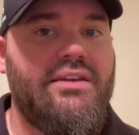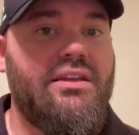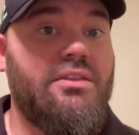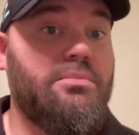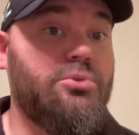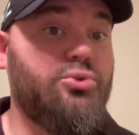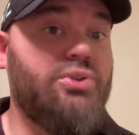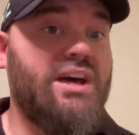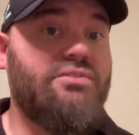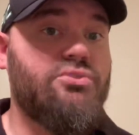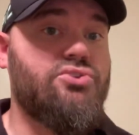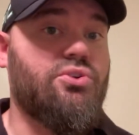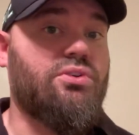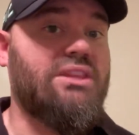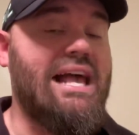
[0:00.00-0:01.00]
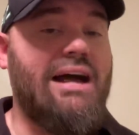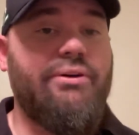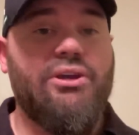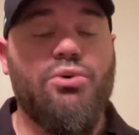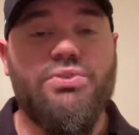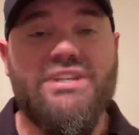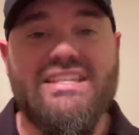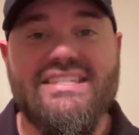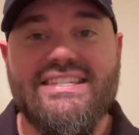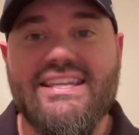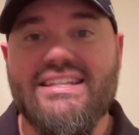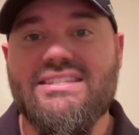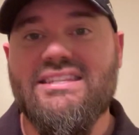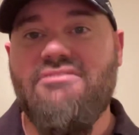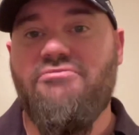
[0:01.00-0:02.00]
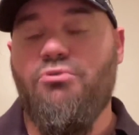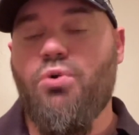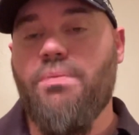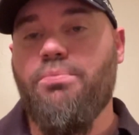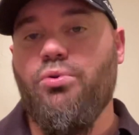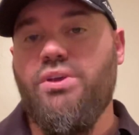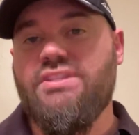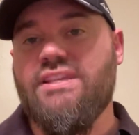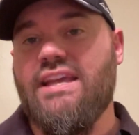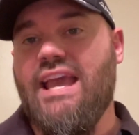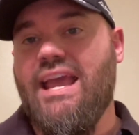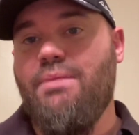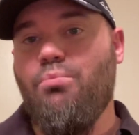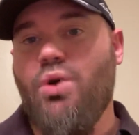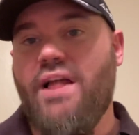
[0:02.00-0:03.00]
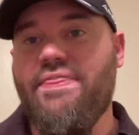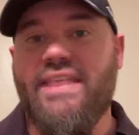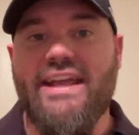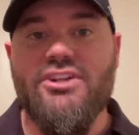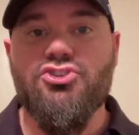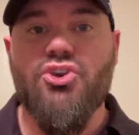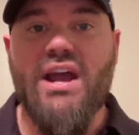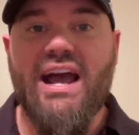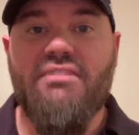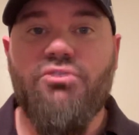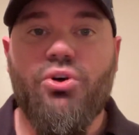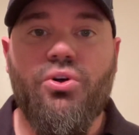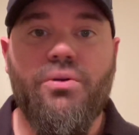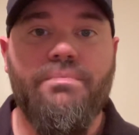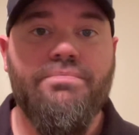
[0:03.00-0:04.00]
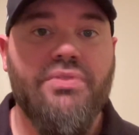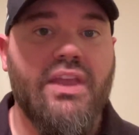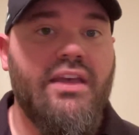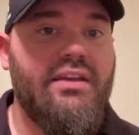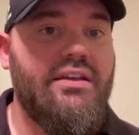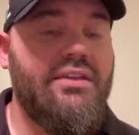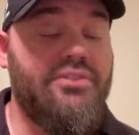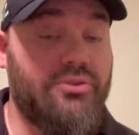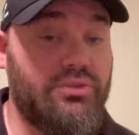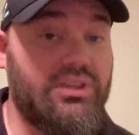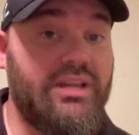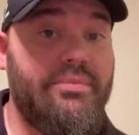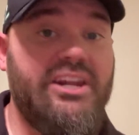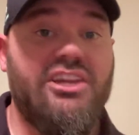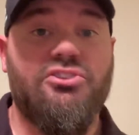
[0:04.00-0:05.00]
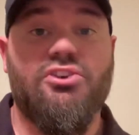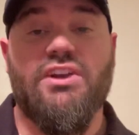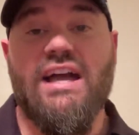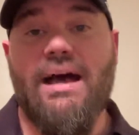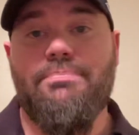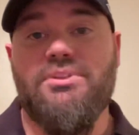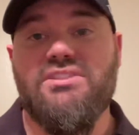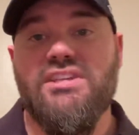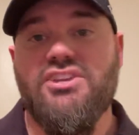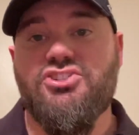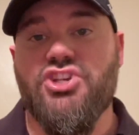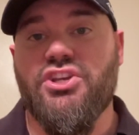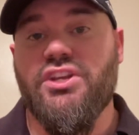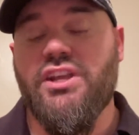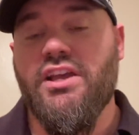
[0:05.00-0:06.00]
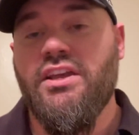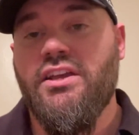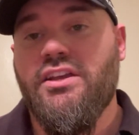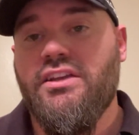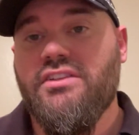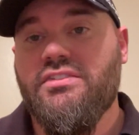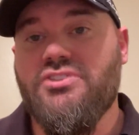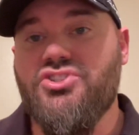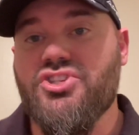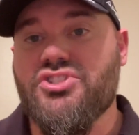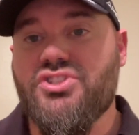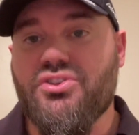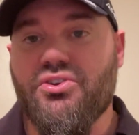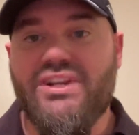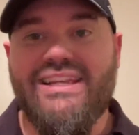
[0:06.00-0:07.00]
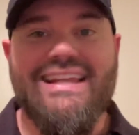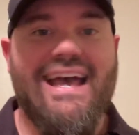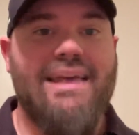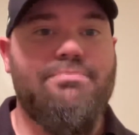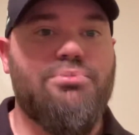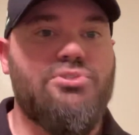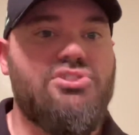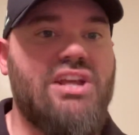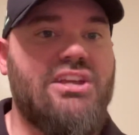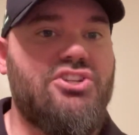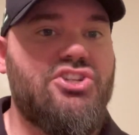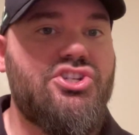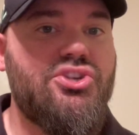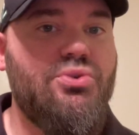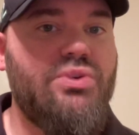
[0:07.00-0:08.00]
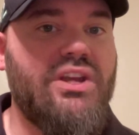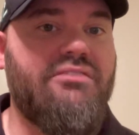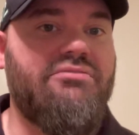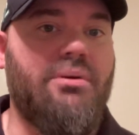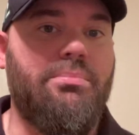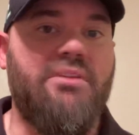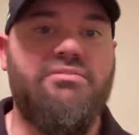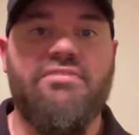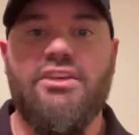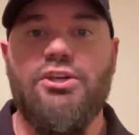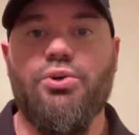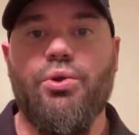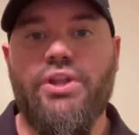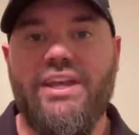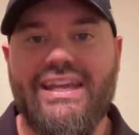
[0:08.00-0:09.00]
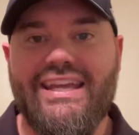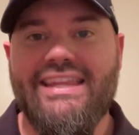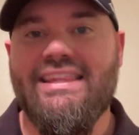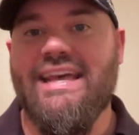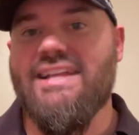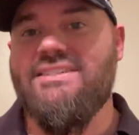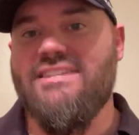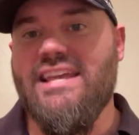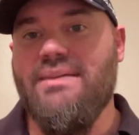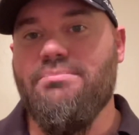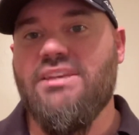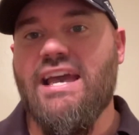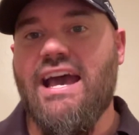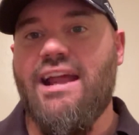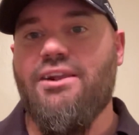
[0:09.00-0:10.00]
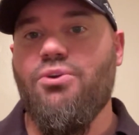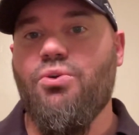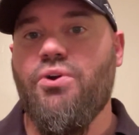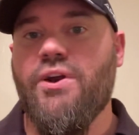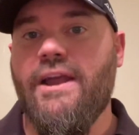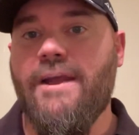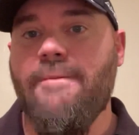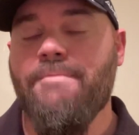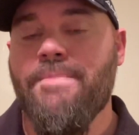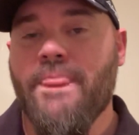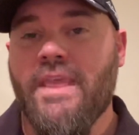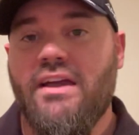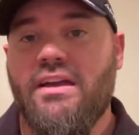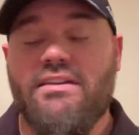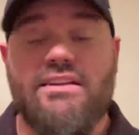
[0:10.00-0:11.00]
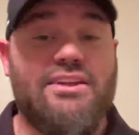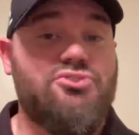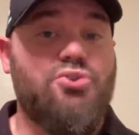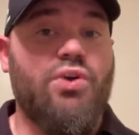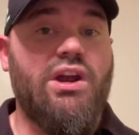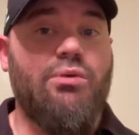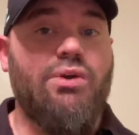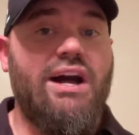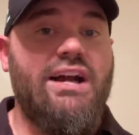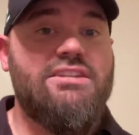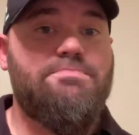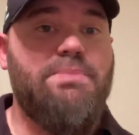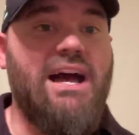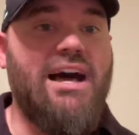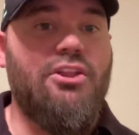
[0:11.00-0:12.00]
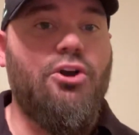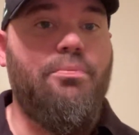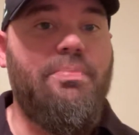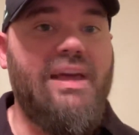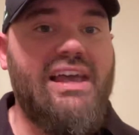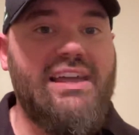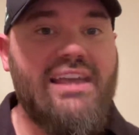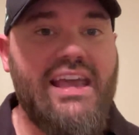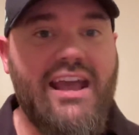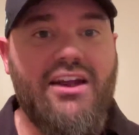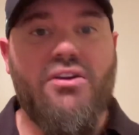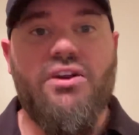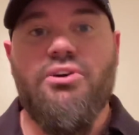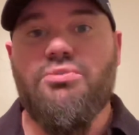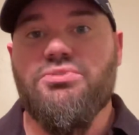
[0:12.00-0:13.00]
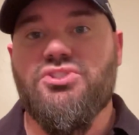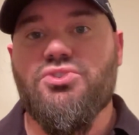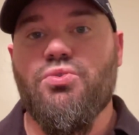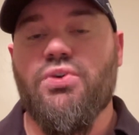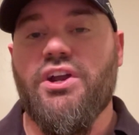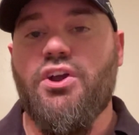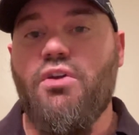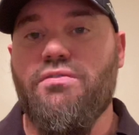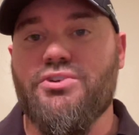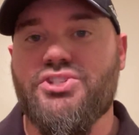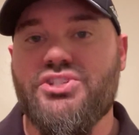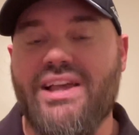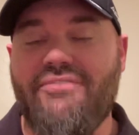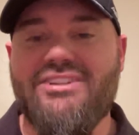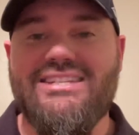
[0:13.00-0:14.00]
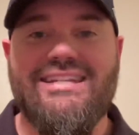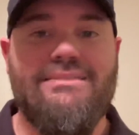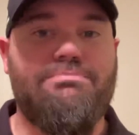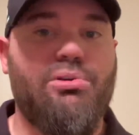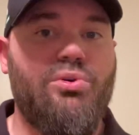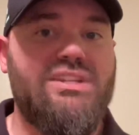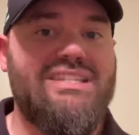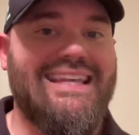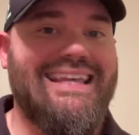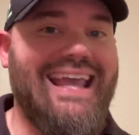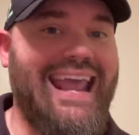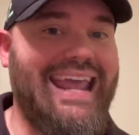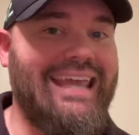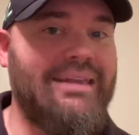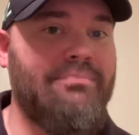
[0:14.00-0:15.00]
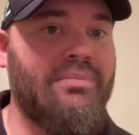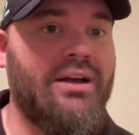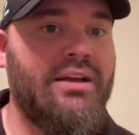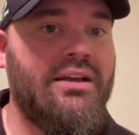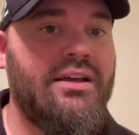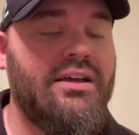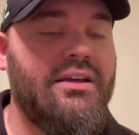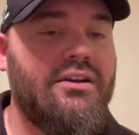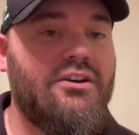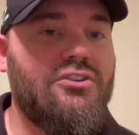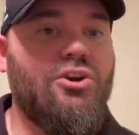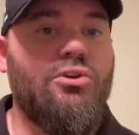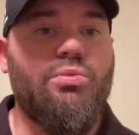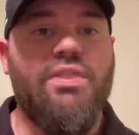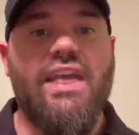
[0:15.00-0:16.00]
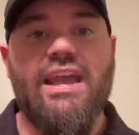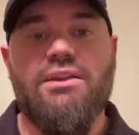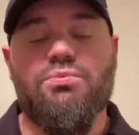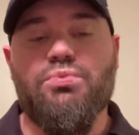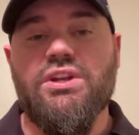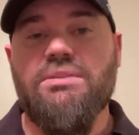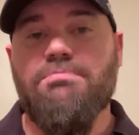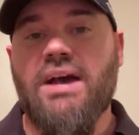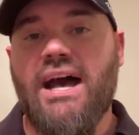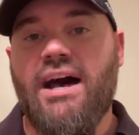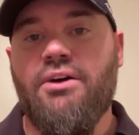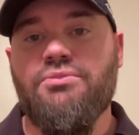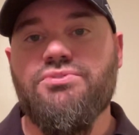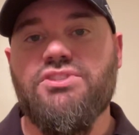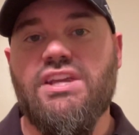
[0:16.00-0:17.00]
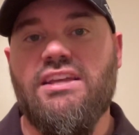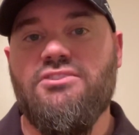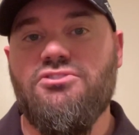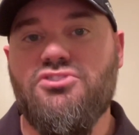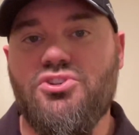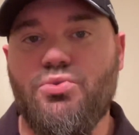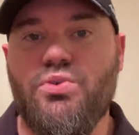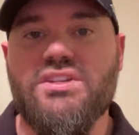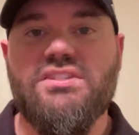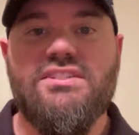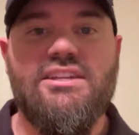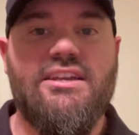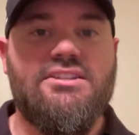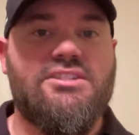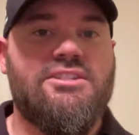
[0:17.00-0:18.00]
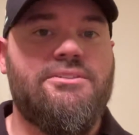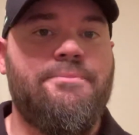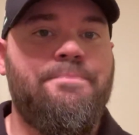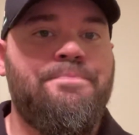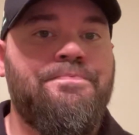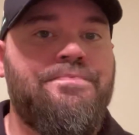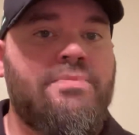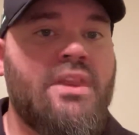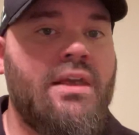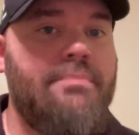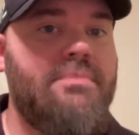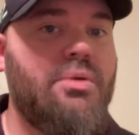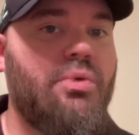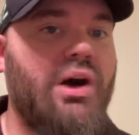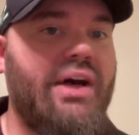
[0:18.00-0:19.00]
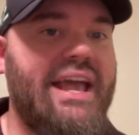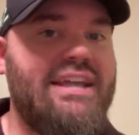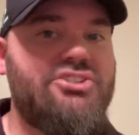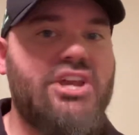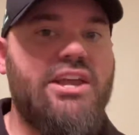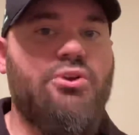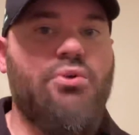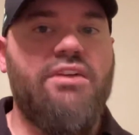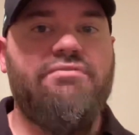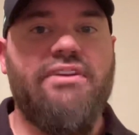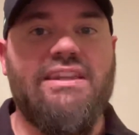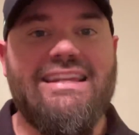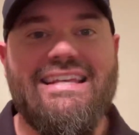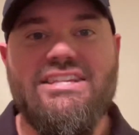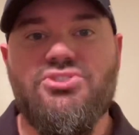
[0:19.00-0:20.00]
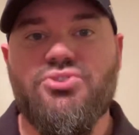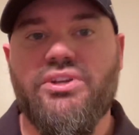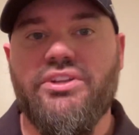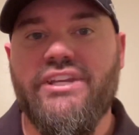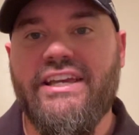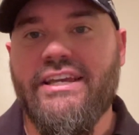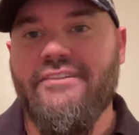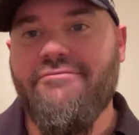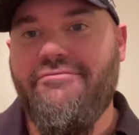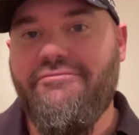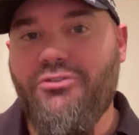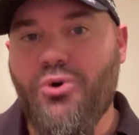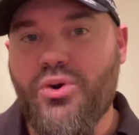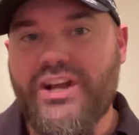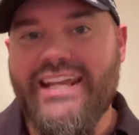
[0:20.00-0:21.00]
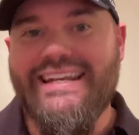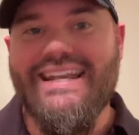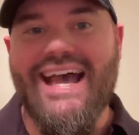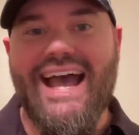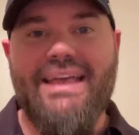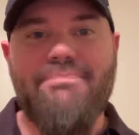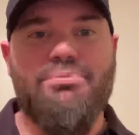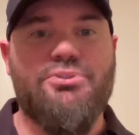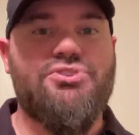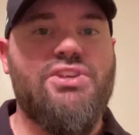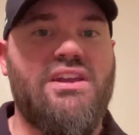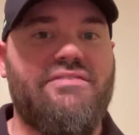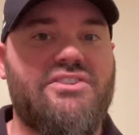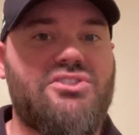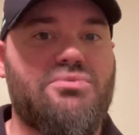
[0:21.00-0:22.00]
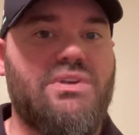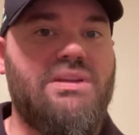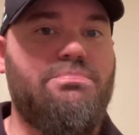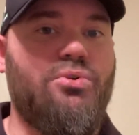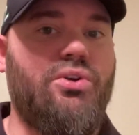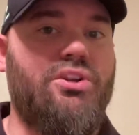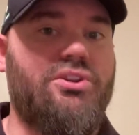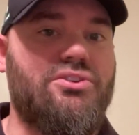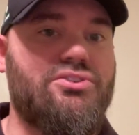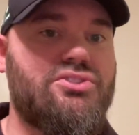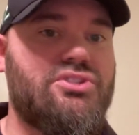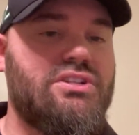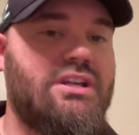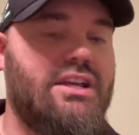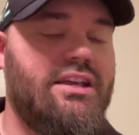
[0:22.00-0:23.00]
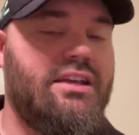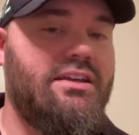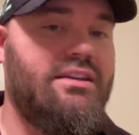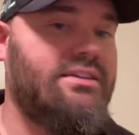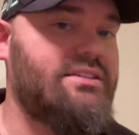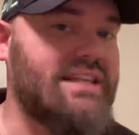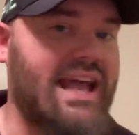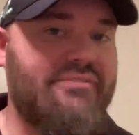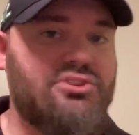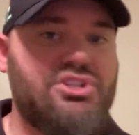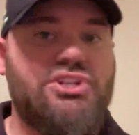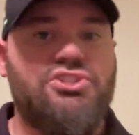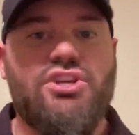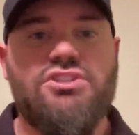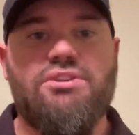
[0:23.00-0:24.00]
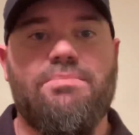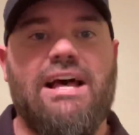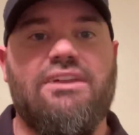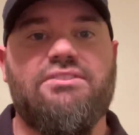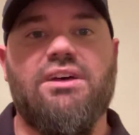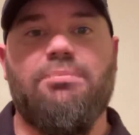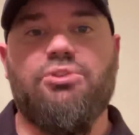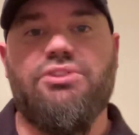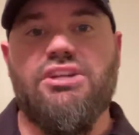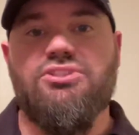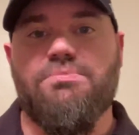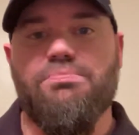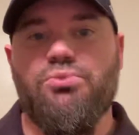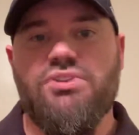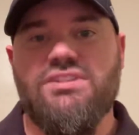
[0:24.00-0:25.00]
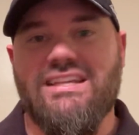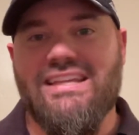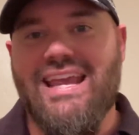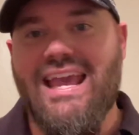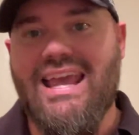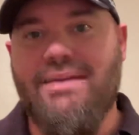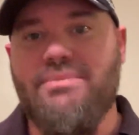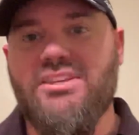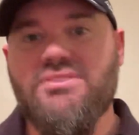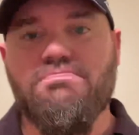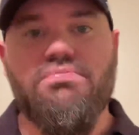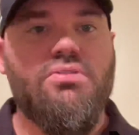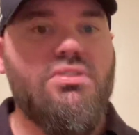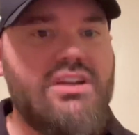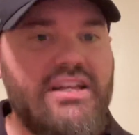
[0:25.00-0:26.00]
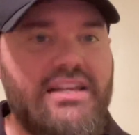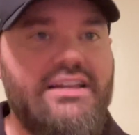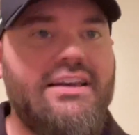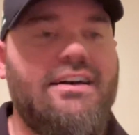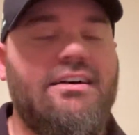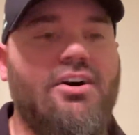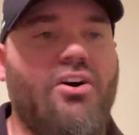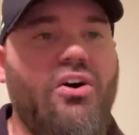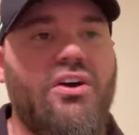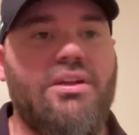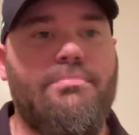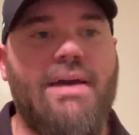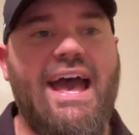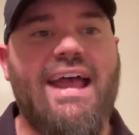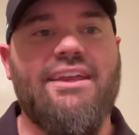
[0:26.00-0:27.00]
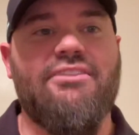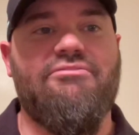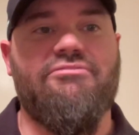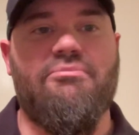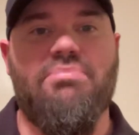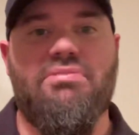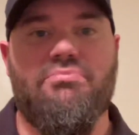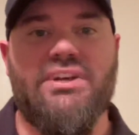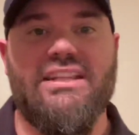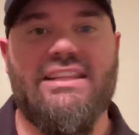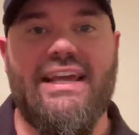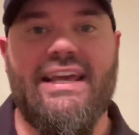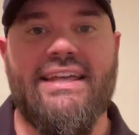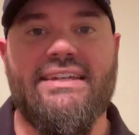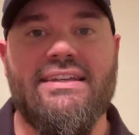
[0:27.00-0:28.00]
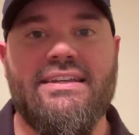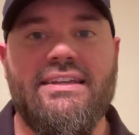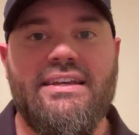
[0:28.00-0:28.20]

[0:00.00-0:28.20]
Now, the Blue Devils are allowing only 64 points a game when they travel, and they're limiting their competition to just 39% shooting from the field in that same category. Now, scoring-wise, Paolo Banchero is scoring over 17 points a game, along with 8 rebounds and 2 assists. Meanwhile, A.J. Griffin, he's drilling 49% of his 3-pointers, and he's averaging just about double-digit points a game. He's pretty automatic from 3 land.